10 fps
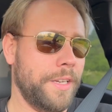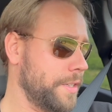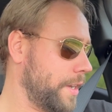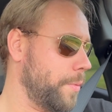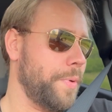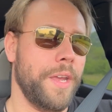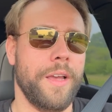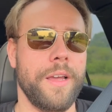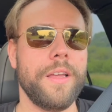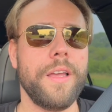It could be
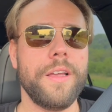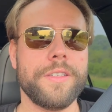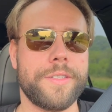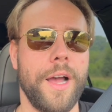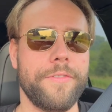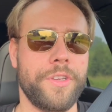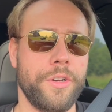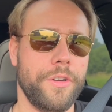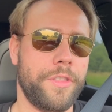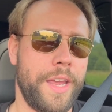a soft
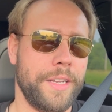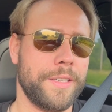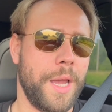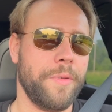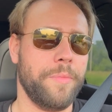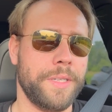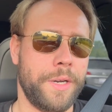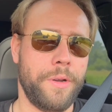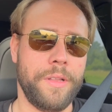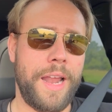urethane type of material. It